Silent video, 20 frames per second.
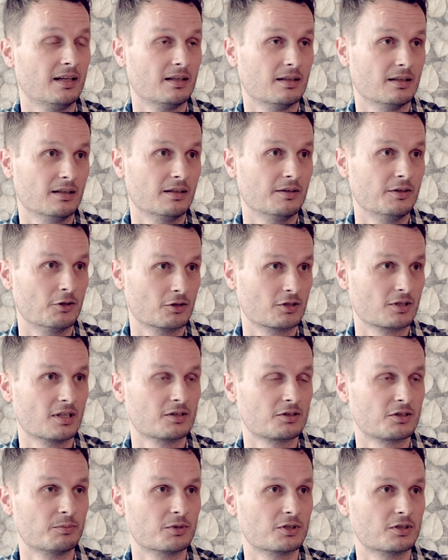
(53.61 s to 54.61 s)
those
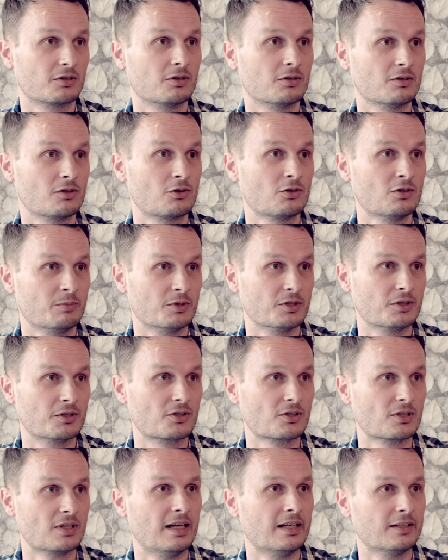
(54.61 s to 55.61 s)
customers and
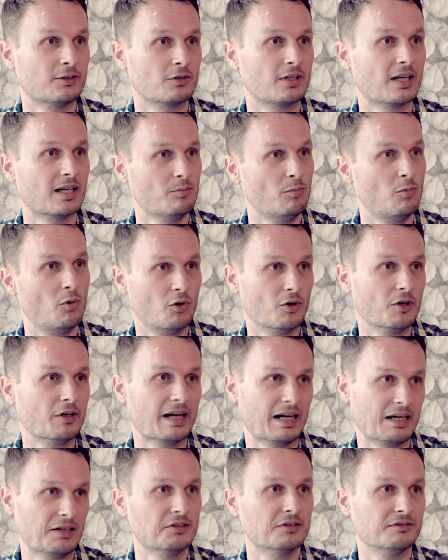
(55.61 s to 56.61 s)
consumers to get more
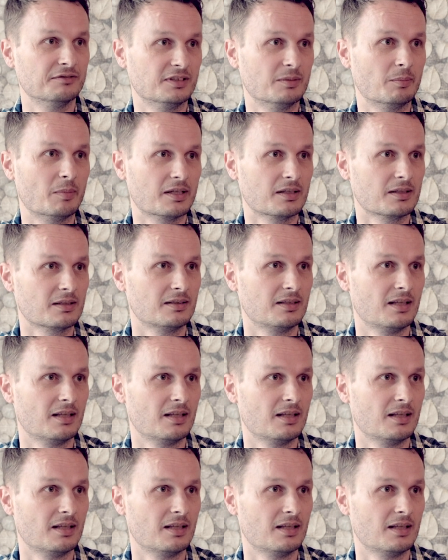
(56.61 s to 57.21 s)
out of email.